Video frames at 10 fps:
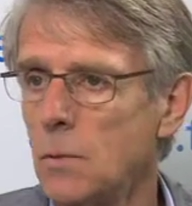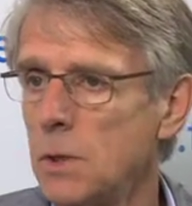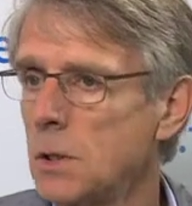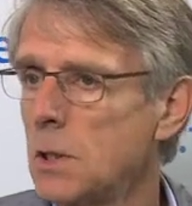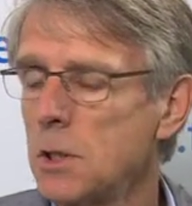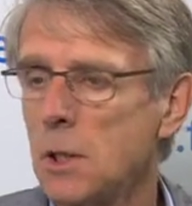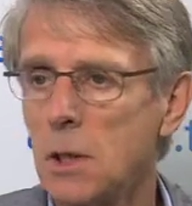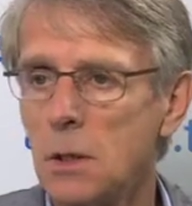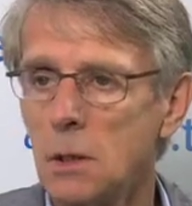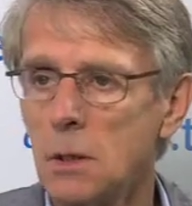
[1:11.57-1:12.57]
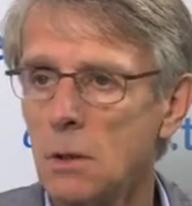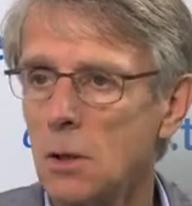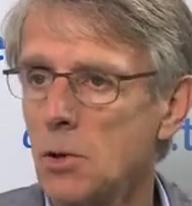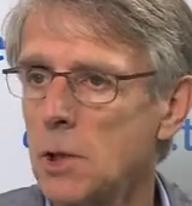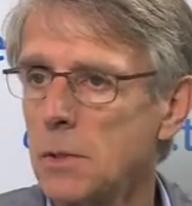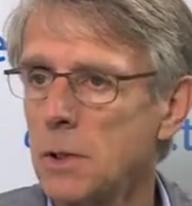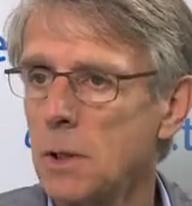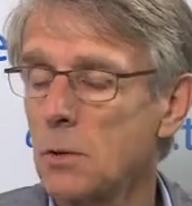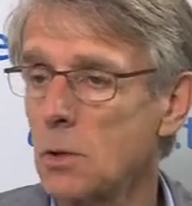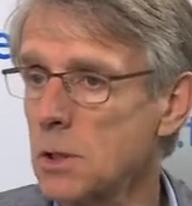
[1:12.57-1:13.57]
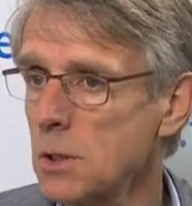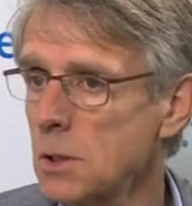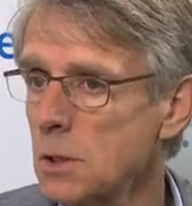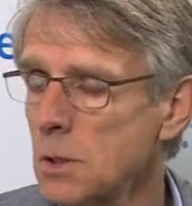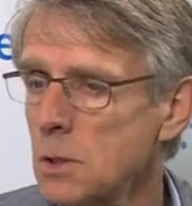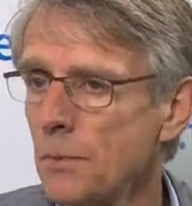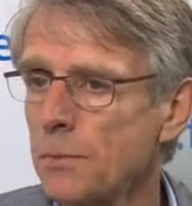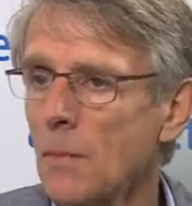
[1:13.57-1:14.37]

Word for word: We didn't see any dose-limiting toxicities.